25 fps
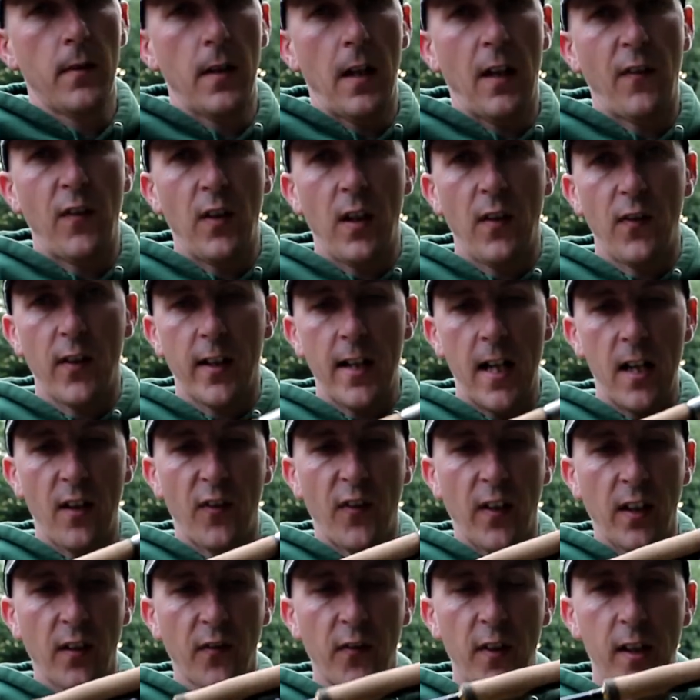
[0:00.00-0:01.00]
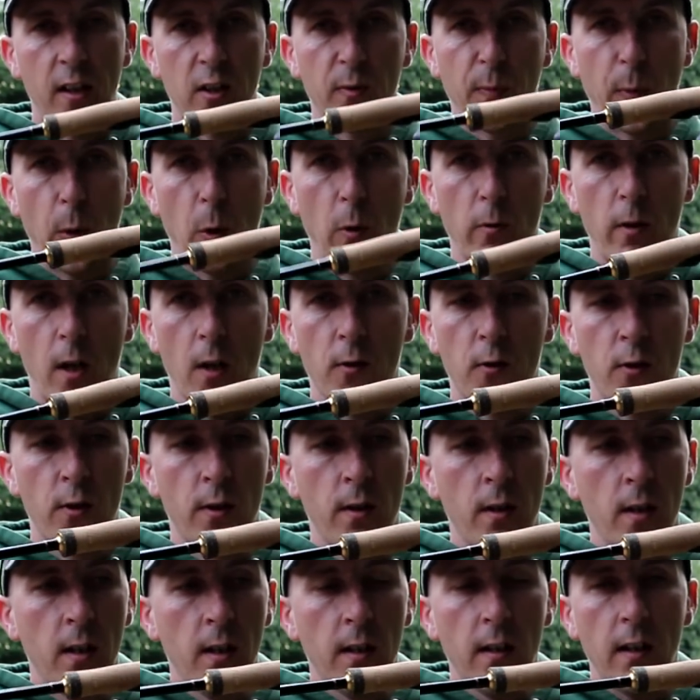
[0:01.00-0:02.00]
If you kind of think fixed spool rods,
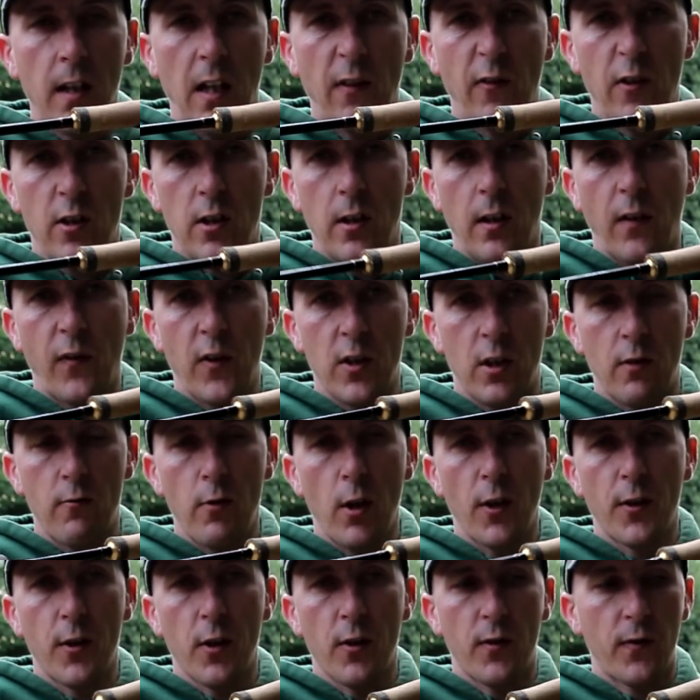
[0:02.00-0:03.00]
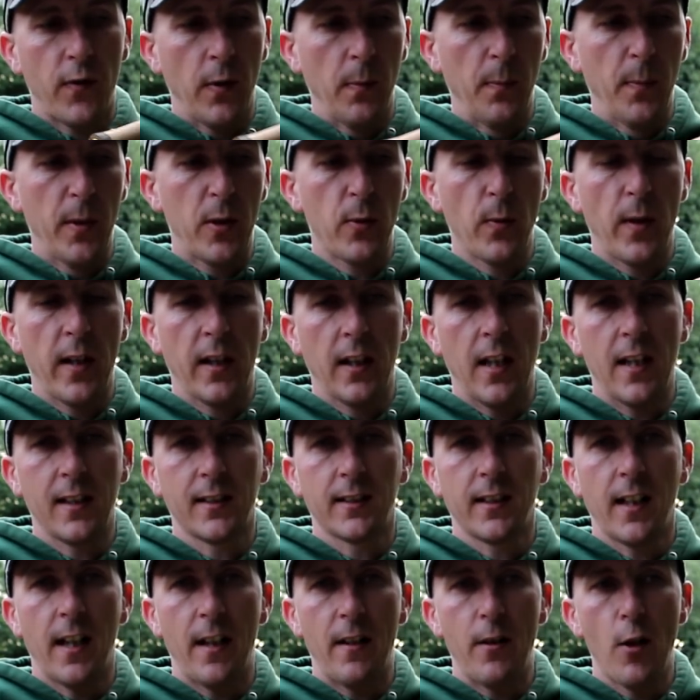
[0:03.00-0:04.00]
if it's a rod that's from between, let's
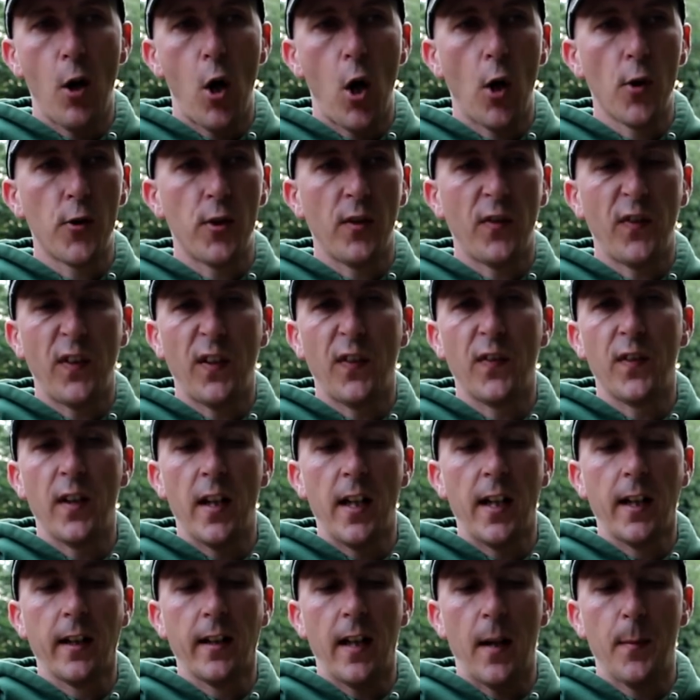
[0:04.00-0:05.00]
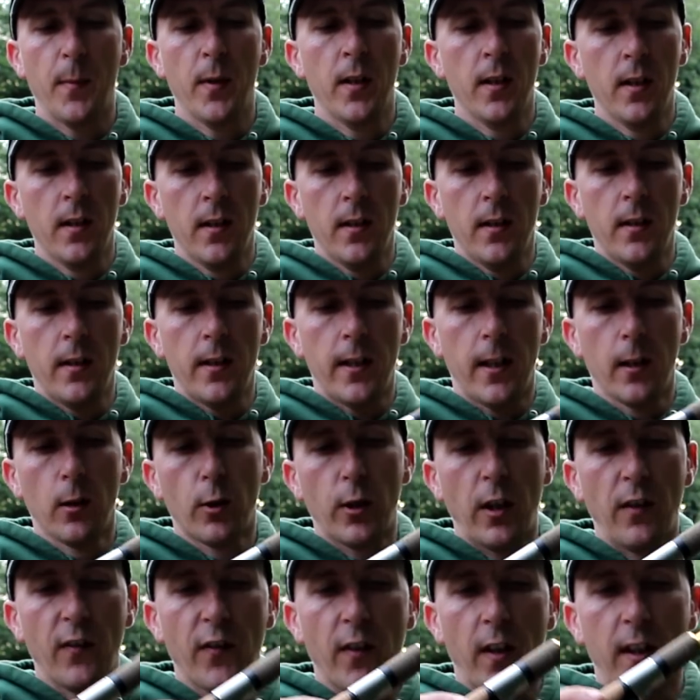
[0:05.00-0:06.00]
say, 0 to 15 gram, you're
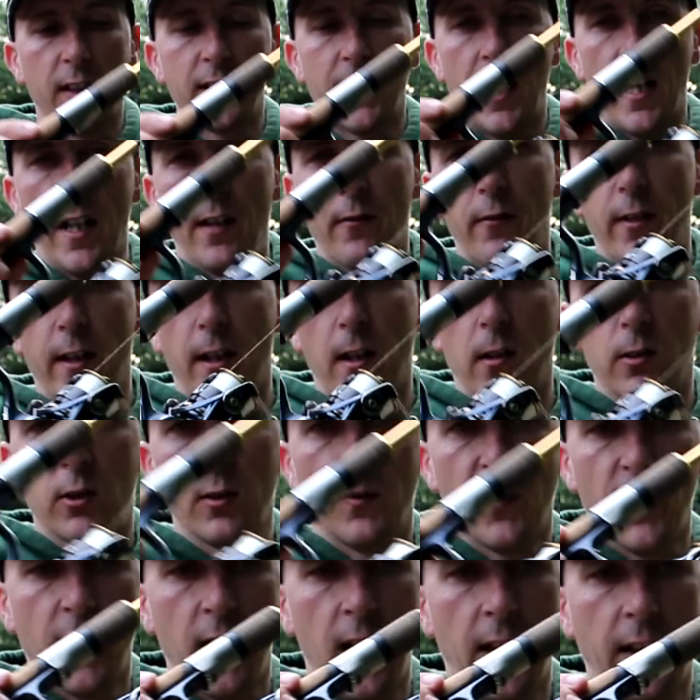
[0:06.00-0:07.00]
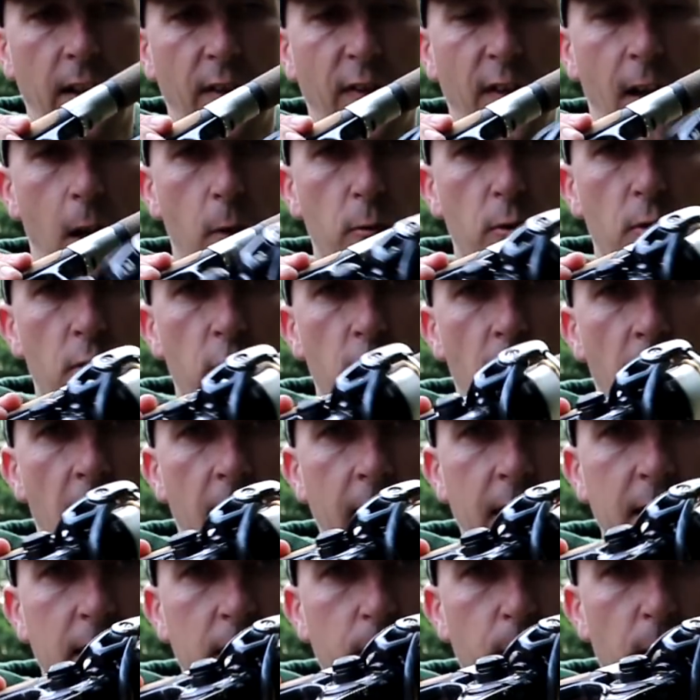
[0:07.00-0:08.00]
looking for a tiny reel, something like a 1000
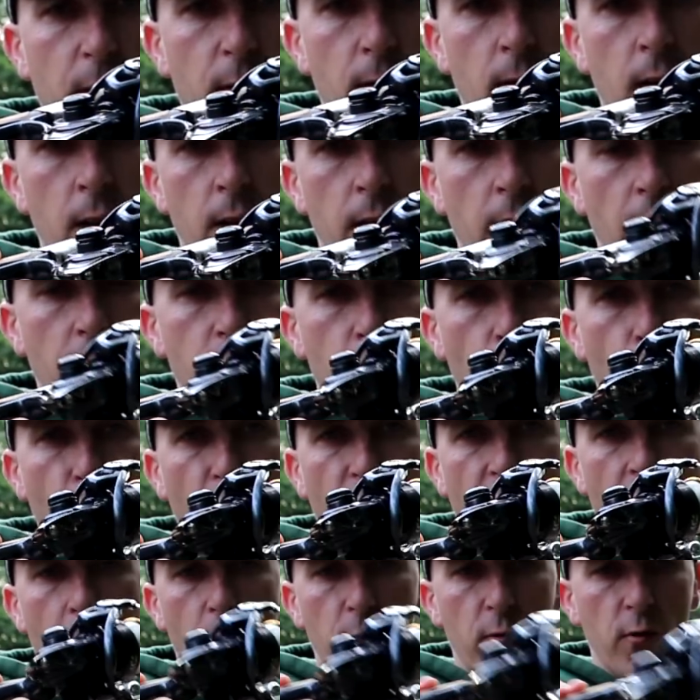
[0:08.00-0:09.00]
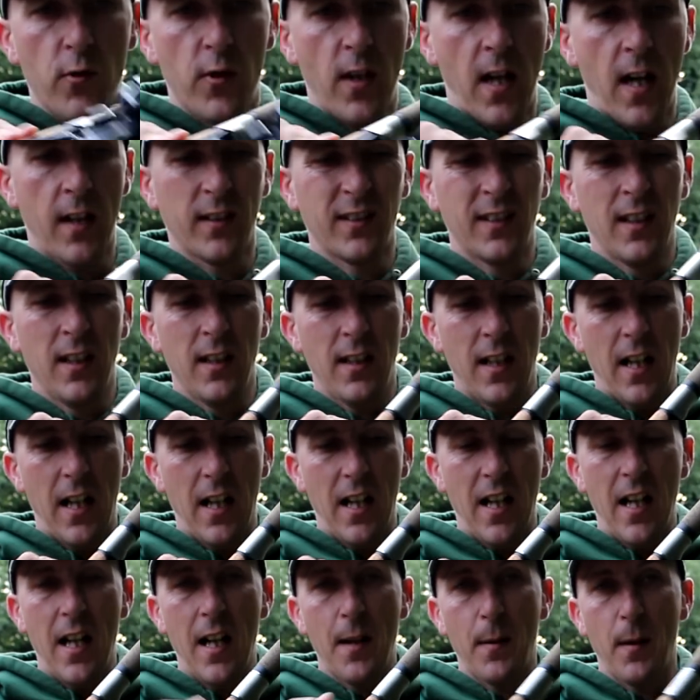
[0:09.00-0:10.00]
size to a 2000 size.
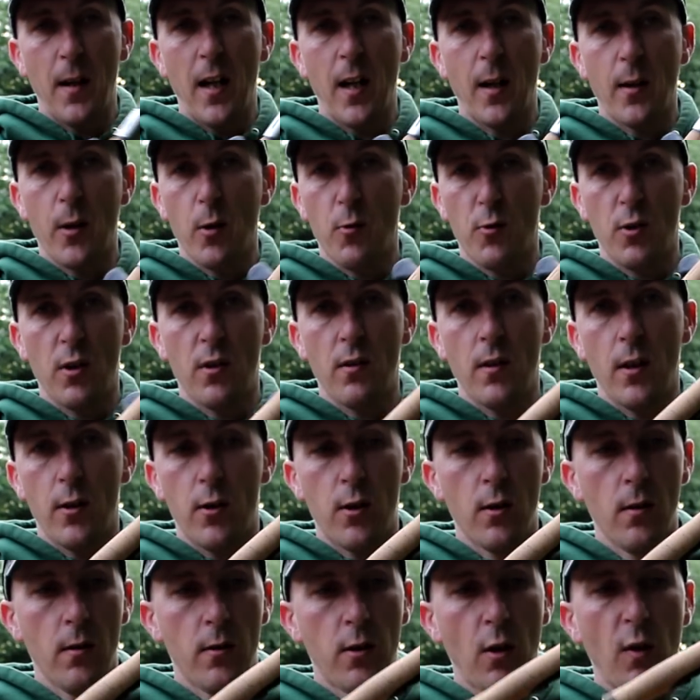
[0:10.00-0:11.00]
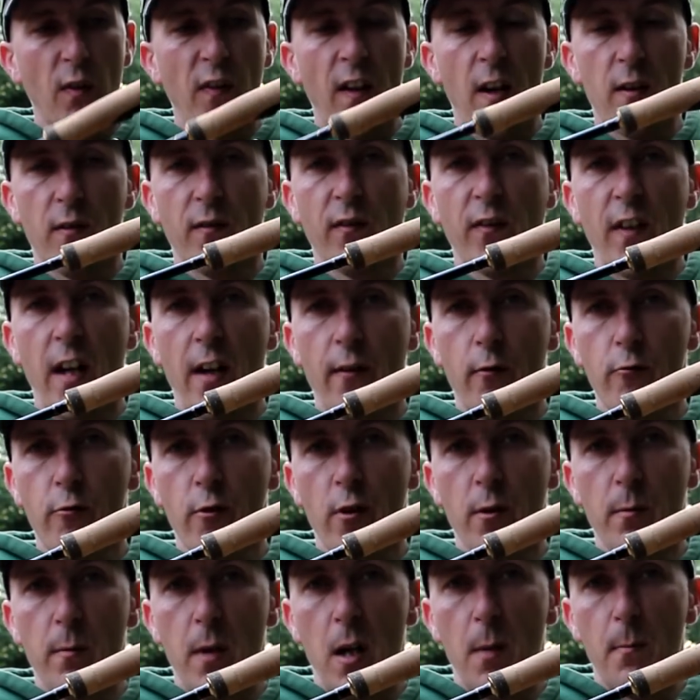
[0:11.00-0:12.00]
I used a
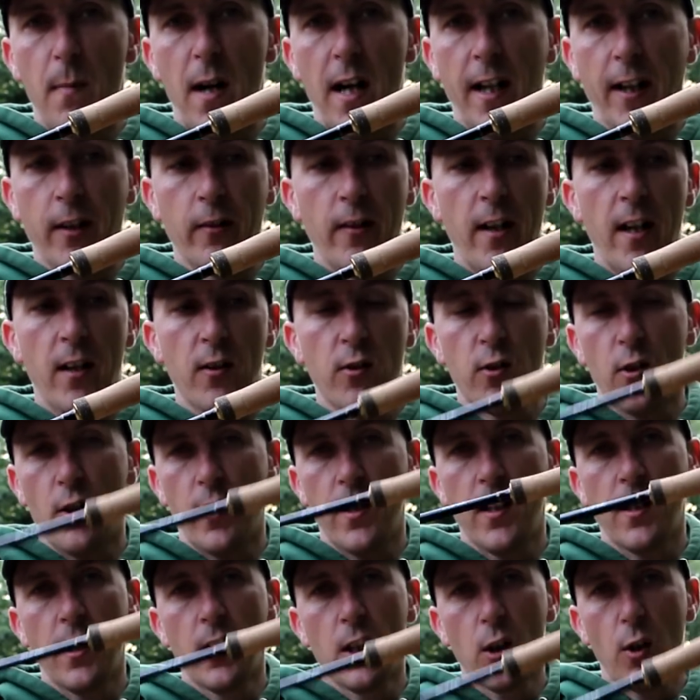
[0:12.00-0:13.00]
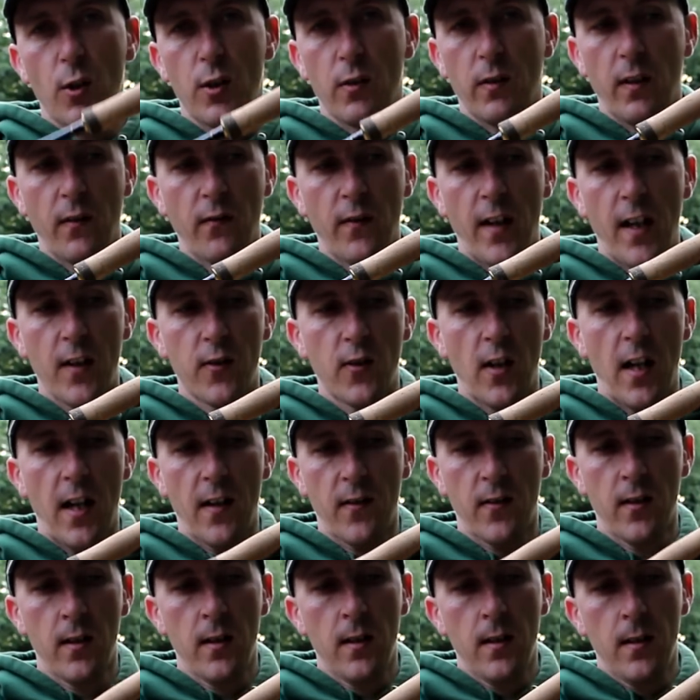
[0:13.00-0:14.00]
2500 on my grey, so you can go to even that
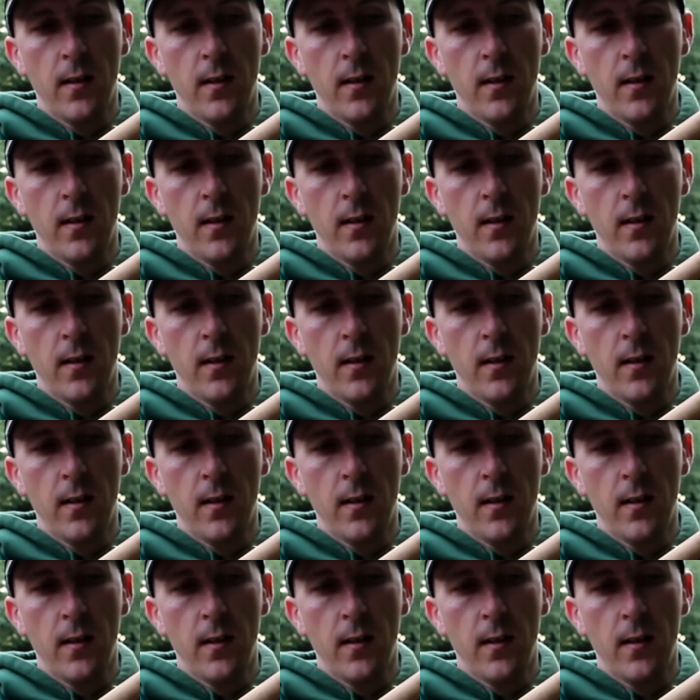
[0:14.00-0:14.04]
size.